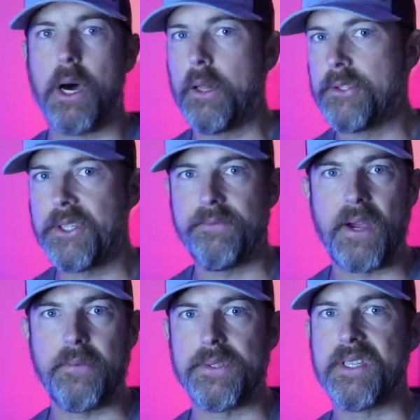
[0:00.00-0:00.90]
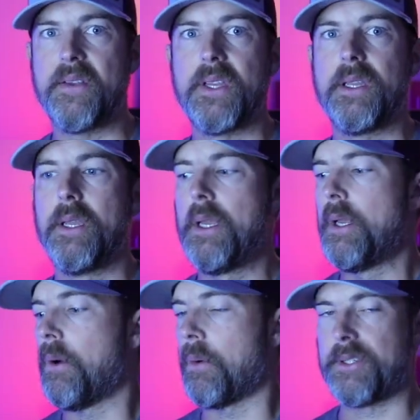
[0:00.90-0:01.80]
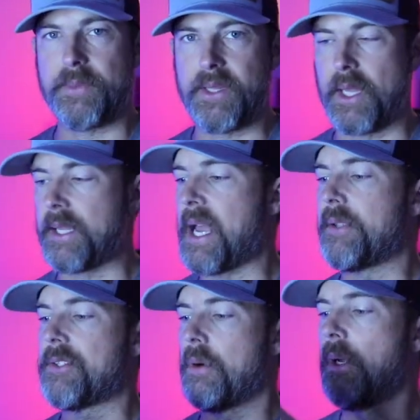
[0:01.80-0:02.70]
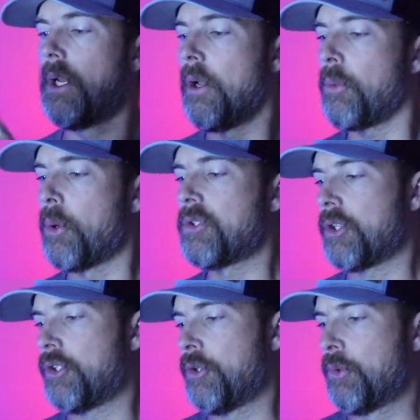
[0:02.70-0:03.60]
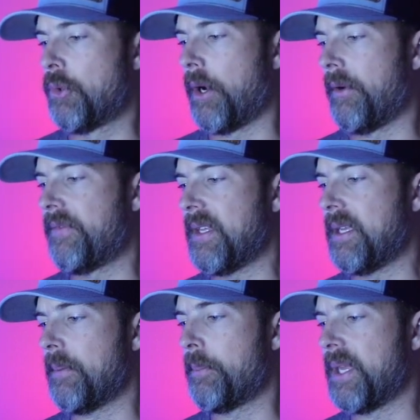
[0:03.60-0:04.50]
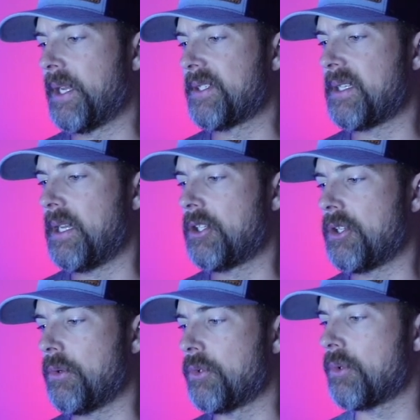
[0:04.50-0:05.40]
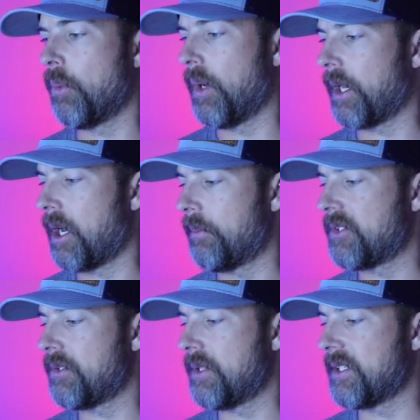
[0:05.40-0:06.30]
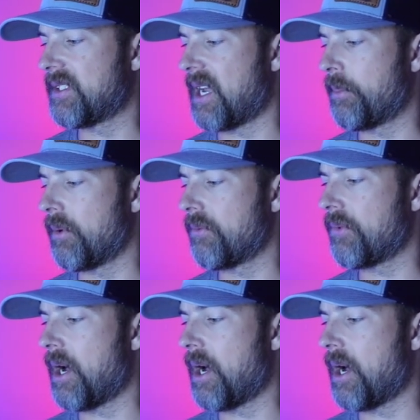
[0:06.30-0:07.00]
a Holosun 507 or something like that. So those are two of the biggest issues when it comes to this type of